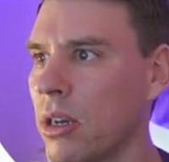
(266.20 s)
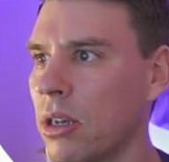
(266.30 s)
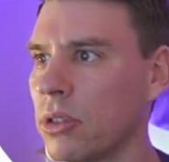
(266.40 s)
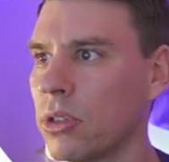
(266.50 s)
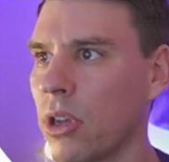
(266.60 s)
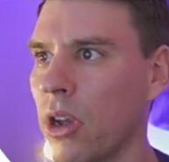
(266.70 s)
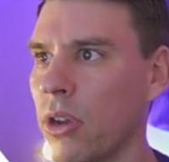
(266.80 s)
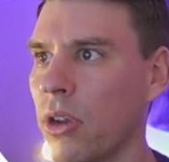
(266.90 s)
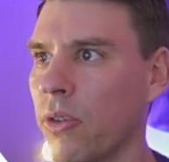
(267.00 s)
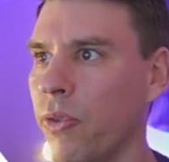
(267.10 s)
to go
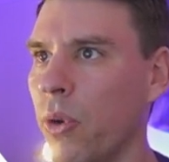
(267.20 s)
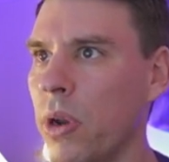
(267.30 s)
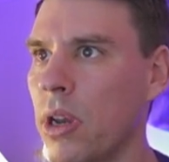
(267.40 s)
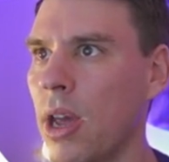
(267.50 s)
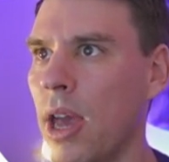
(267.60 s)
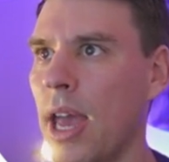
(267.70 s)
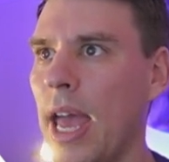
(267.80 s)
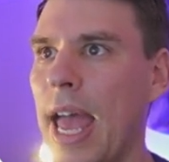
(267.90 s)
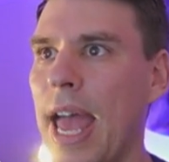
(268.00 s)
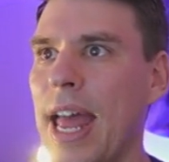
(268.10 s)
forward.
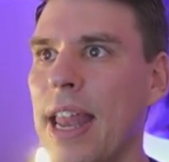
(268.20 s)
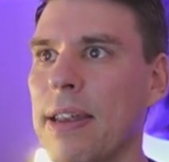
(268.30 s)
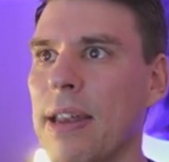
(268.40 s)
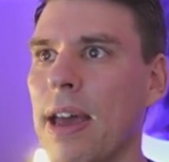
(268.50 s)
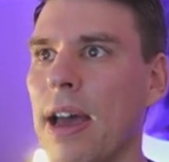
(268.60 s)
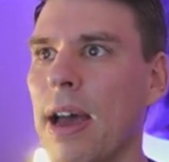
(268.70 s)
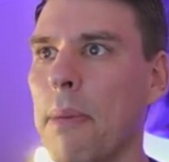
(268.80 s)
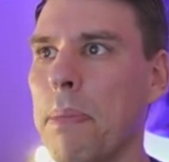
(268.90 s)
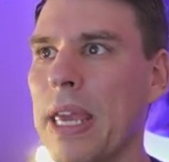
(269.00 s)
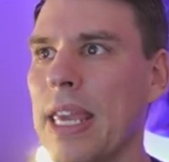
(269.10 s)
And
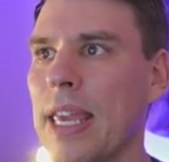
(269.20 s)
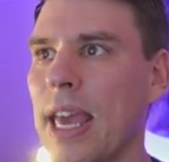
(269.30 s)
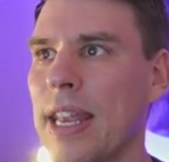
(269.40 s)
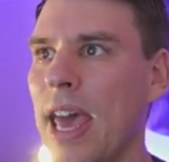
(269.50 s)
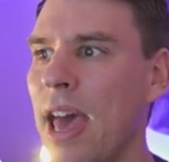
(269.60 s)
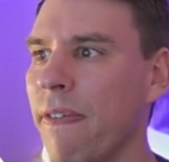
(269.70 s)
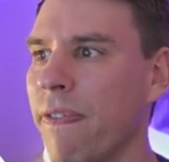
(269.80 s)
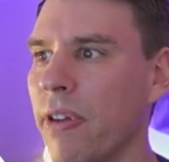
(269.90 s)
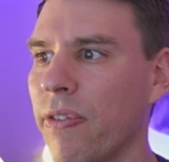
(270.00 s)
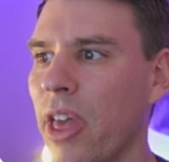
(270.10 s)
B and F,
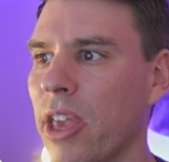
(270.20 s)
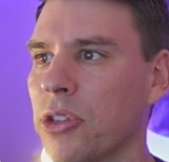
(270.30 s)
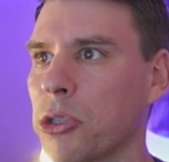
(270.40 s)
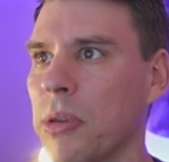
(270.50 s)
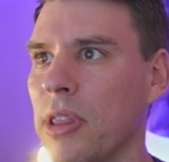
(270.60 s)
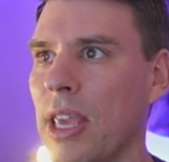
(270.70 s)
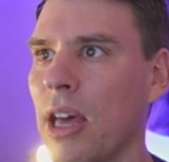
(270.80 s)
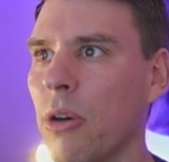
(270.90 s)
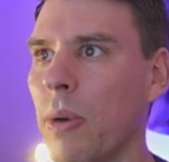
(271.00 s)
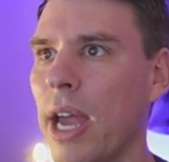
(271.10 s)
if they spin the
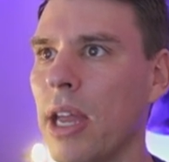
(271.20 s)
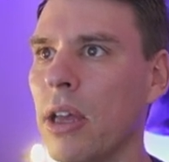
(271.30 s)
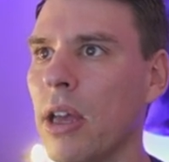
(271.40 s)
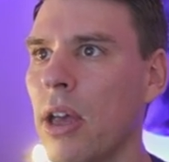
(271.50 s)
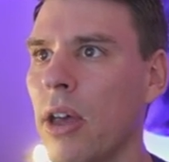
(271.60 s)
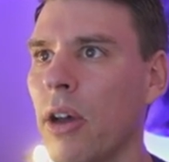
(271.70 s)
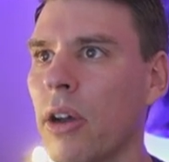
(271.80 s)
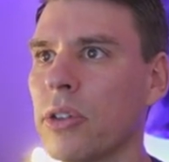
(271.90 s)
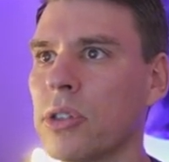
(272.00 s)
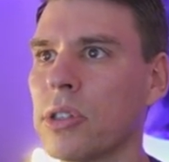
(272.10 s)
other way,
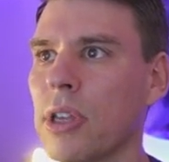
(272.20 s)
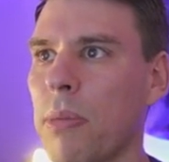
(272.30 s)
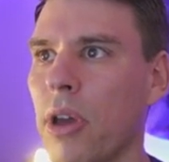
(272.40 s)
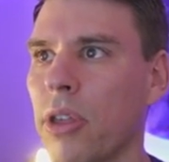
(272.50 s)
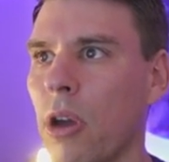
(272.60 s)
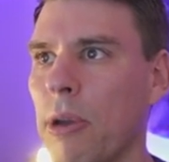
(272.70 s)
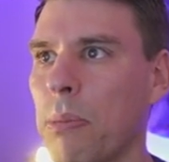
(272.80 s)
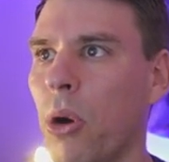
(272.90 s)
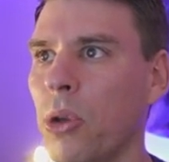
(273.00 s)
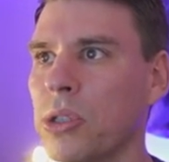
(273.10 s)
since they're both going
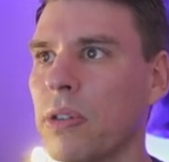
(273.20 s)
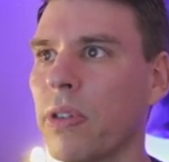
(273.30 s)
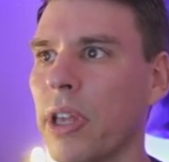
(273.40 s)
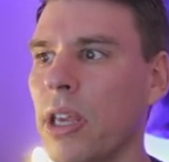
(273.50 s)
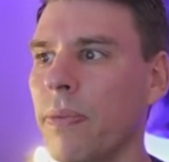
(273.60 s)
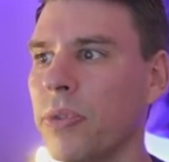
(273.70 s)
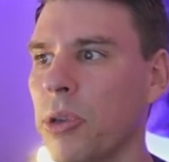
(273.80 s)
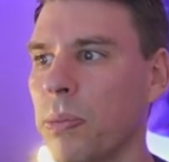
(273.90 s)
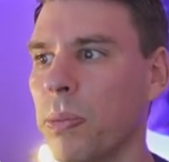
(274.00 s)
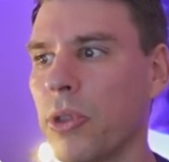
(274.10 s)
positively, you
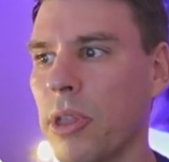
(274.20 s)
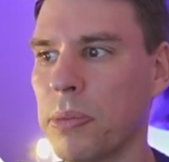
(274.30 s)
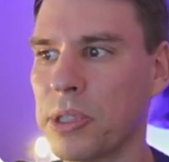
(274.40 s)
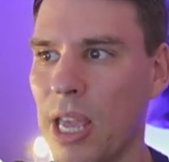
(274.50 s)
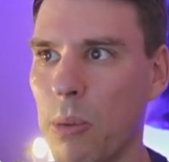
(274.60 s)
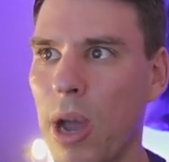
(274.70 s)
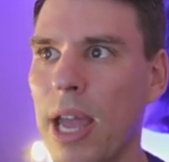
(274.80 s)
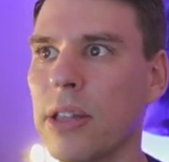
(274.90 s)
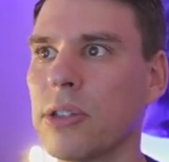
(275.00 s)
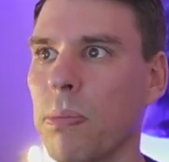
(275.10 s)
put them the same
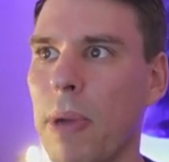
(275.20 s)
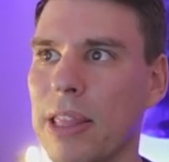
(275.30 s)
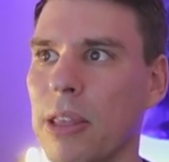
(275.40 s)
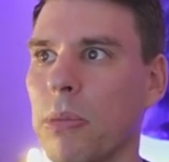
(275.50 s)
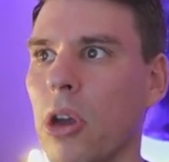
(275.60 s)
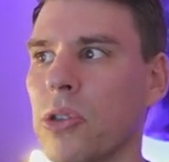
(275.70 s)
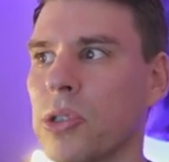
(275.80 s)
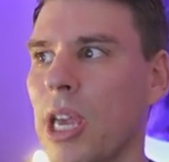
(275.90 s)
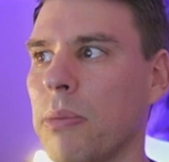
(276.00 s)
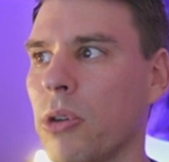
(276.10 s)
way to make them go the
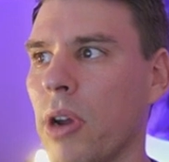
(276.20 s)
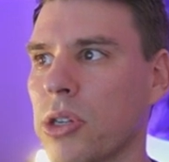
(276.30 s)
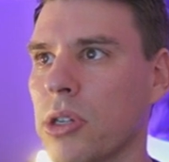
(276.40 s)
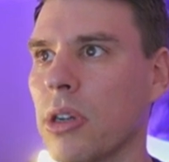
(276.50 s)
same direction.